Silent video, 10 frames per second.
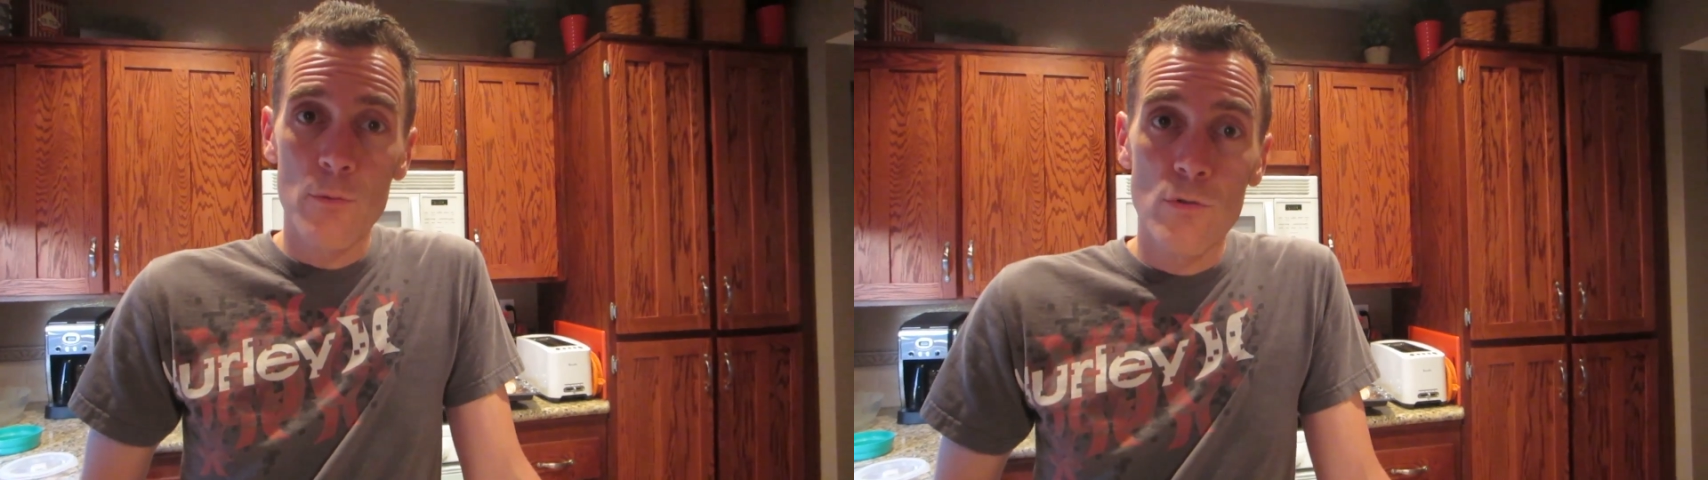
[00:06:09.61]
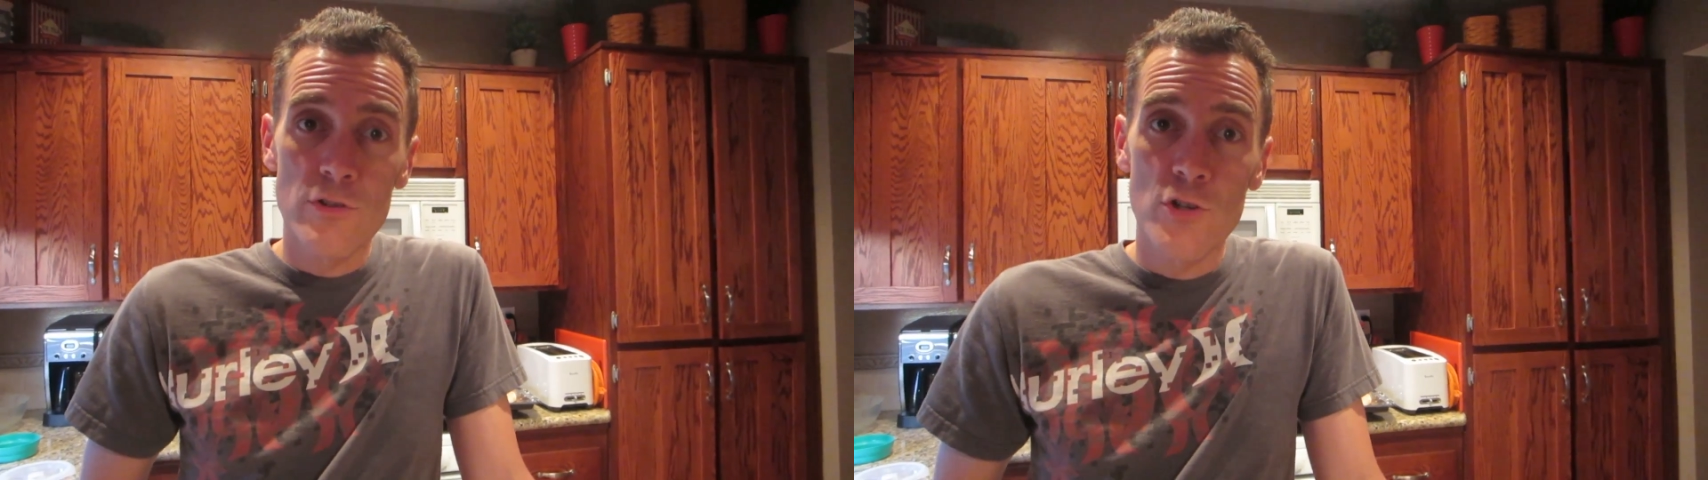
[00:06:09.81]

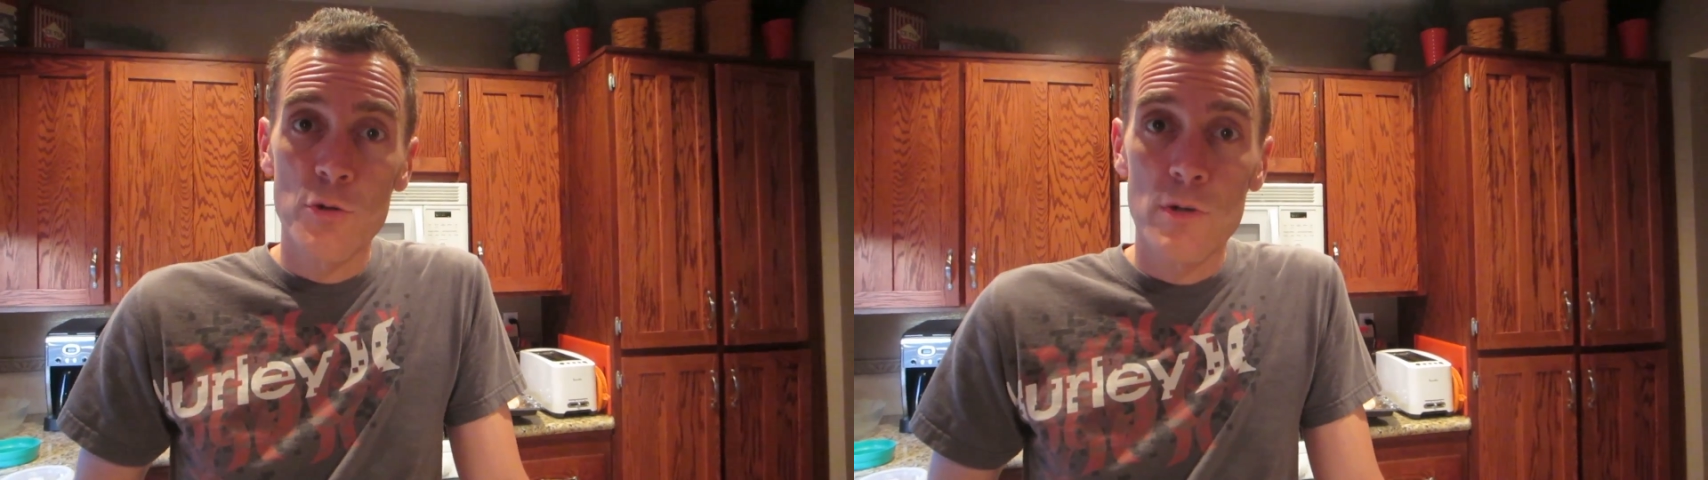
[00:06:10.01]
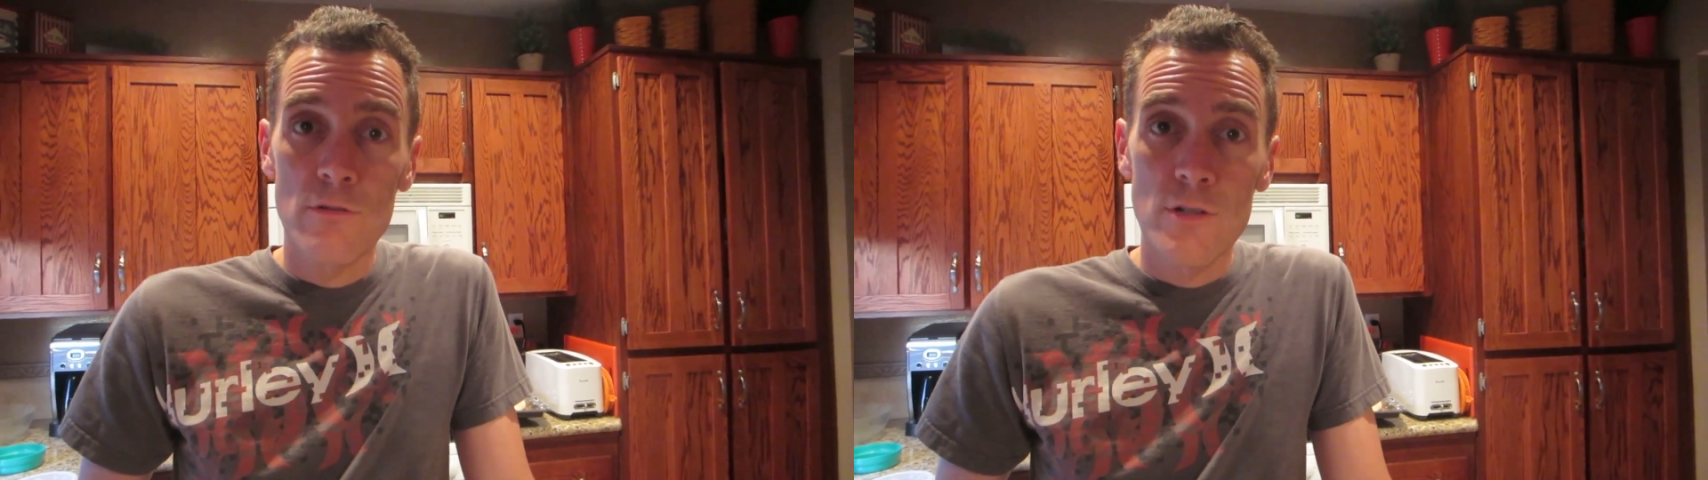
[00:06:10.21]
we'll show
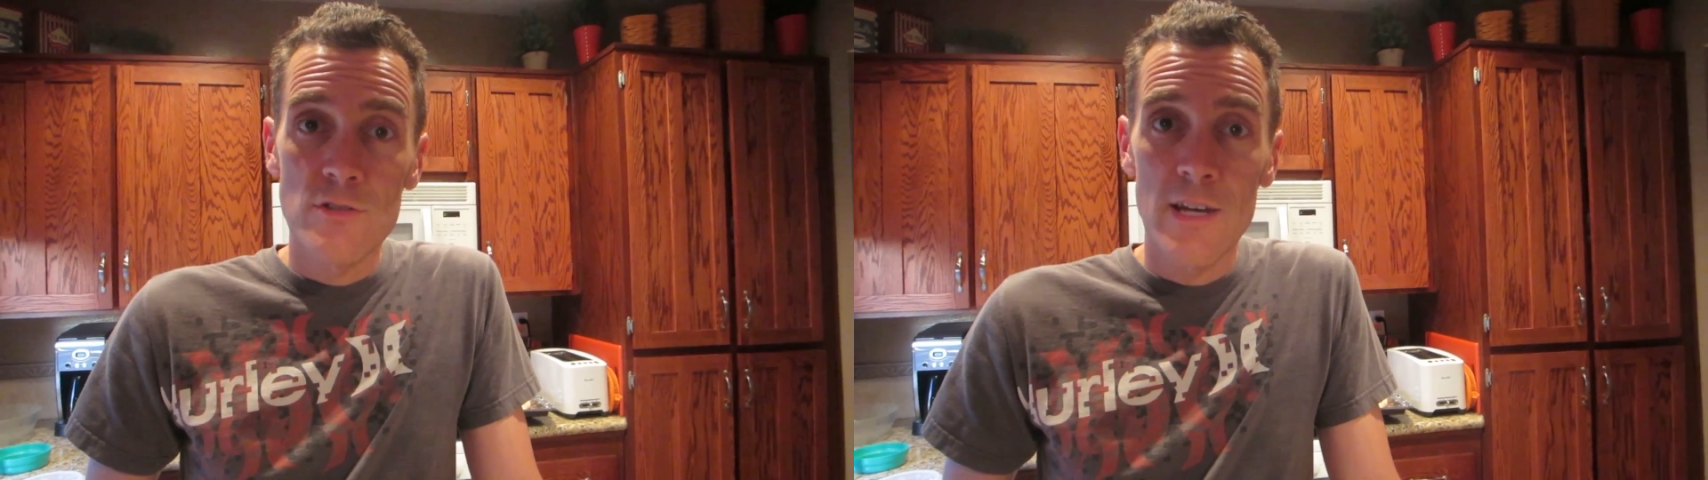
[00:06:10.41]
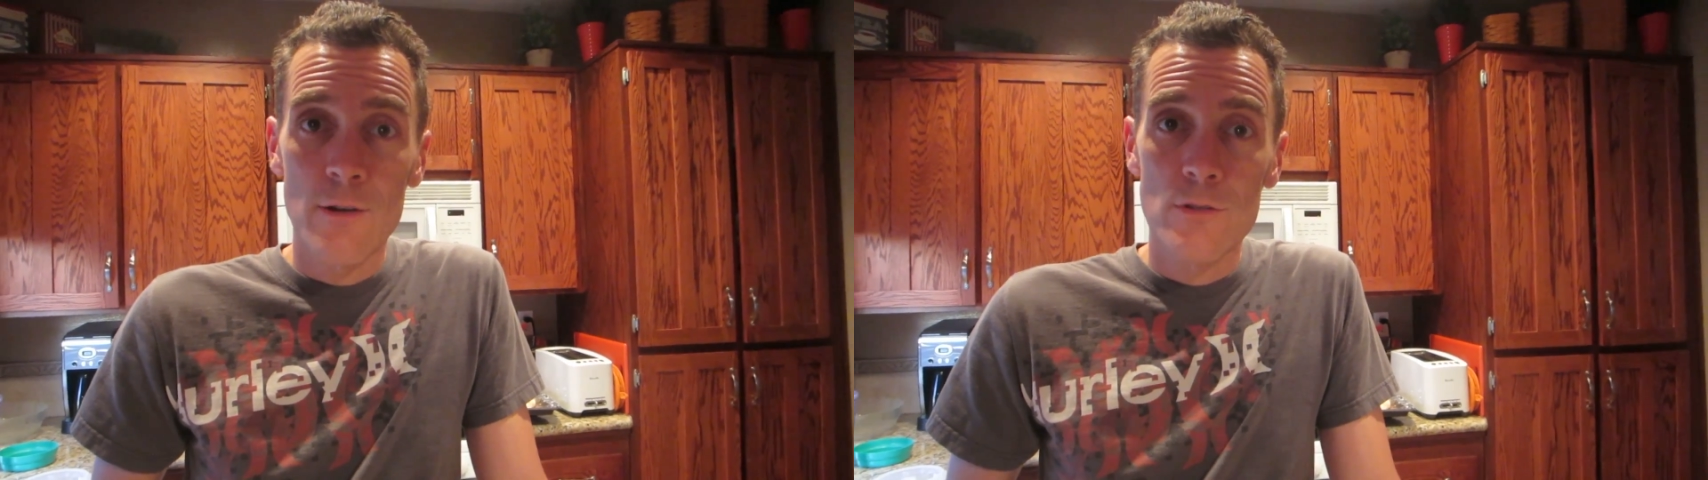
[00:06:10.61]
you what it
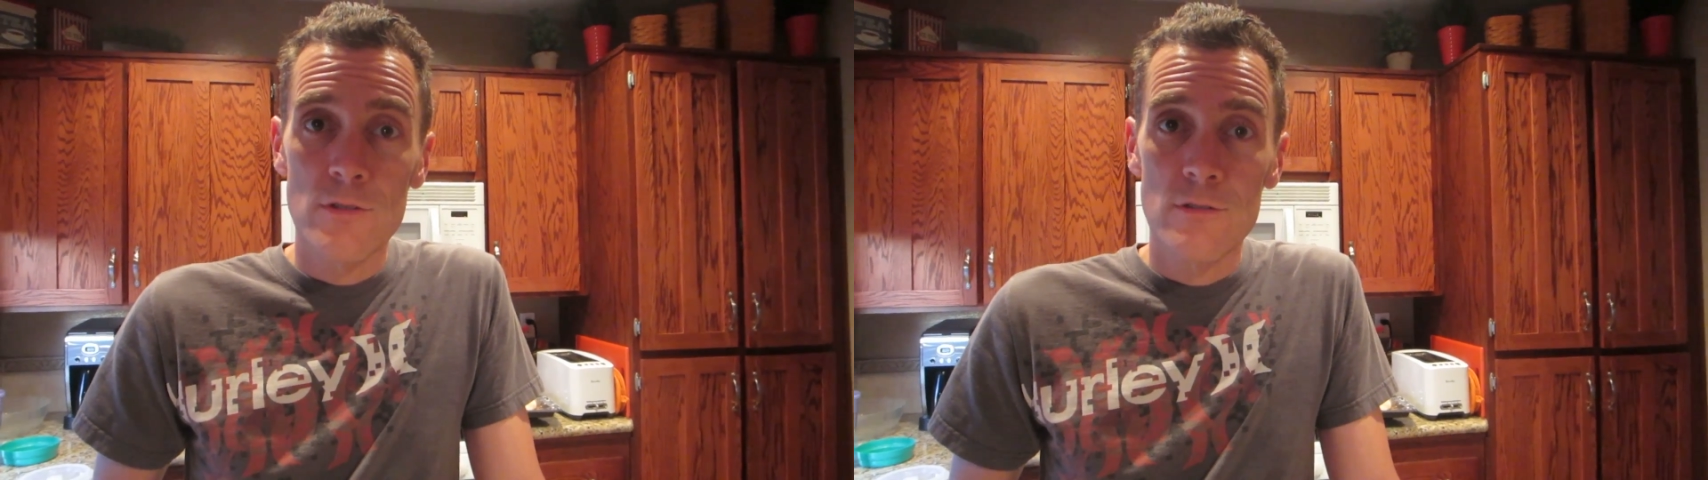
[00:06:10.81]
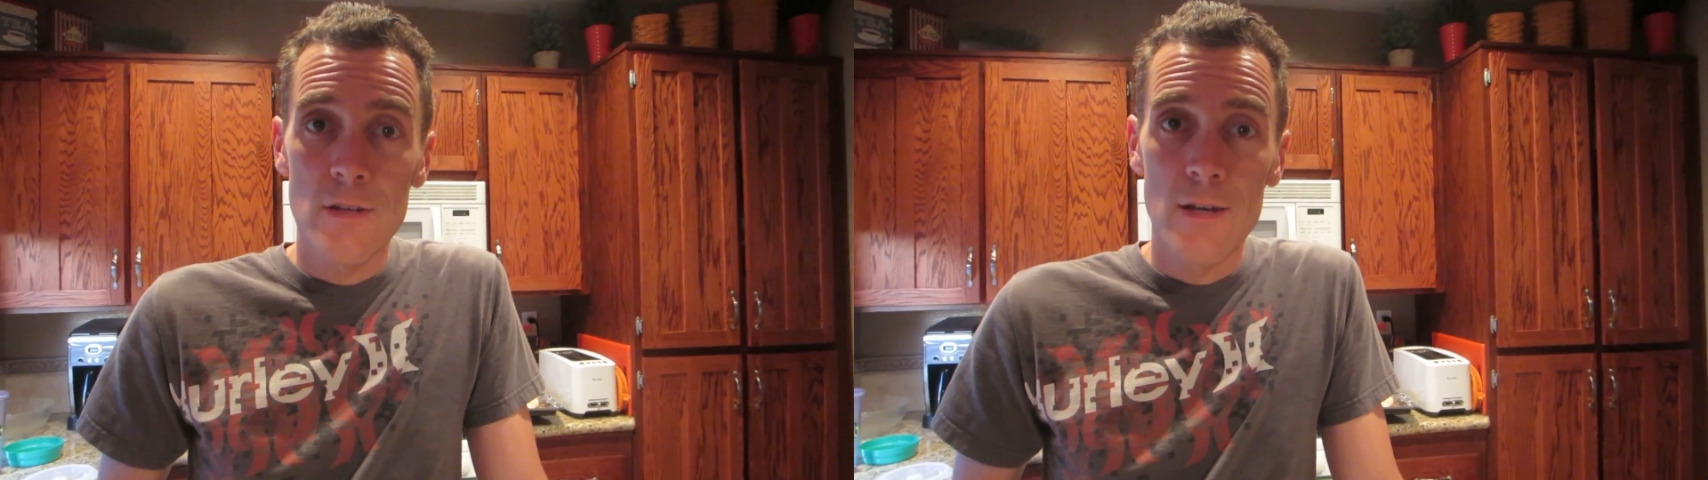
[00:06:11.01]
looks like
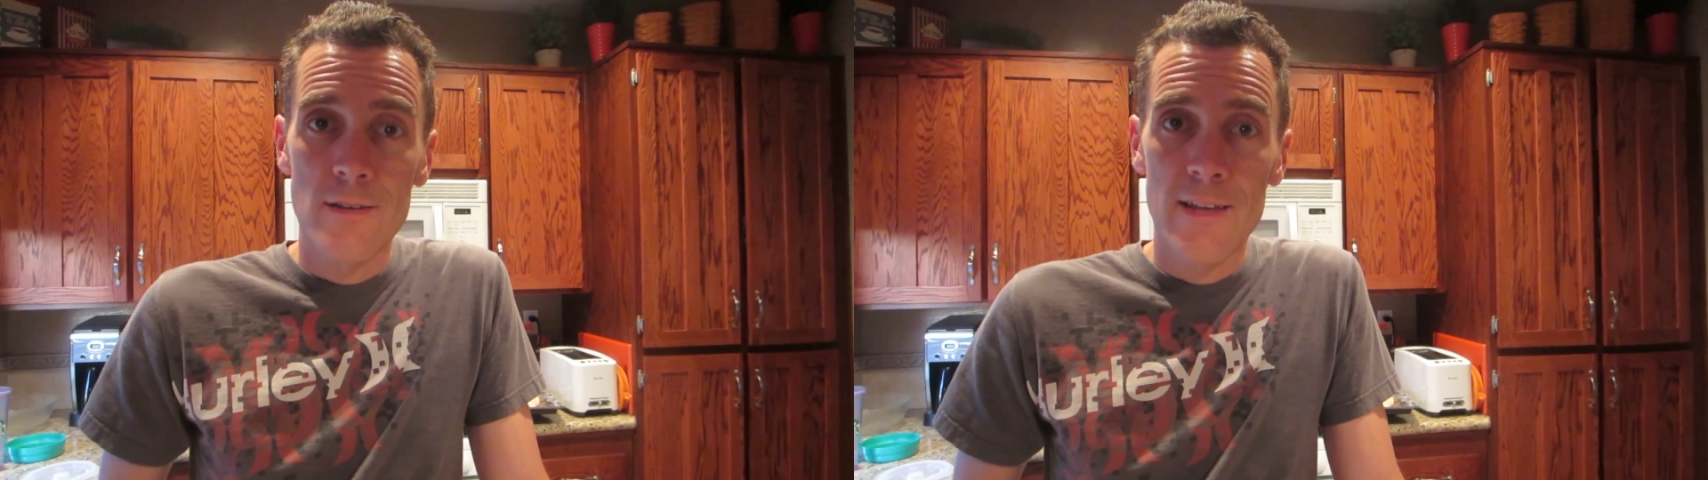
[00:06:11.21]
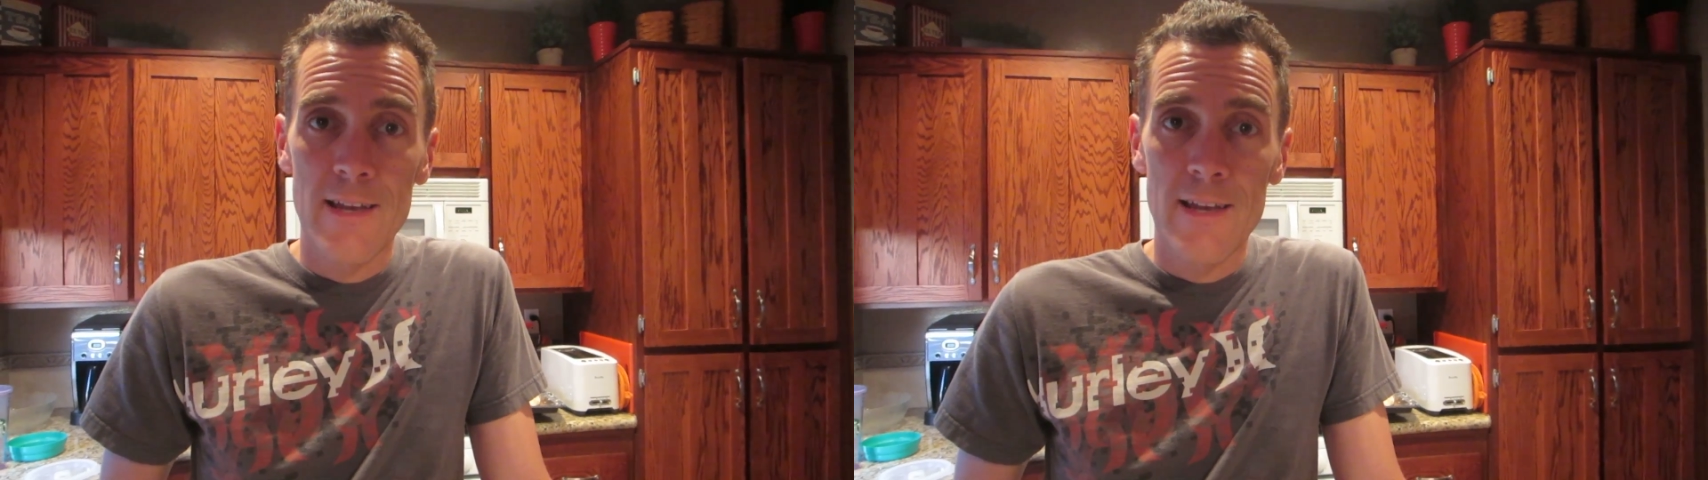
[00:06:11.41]
once it's done.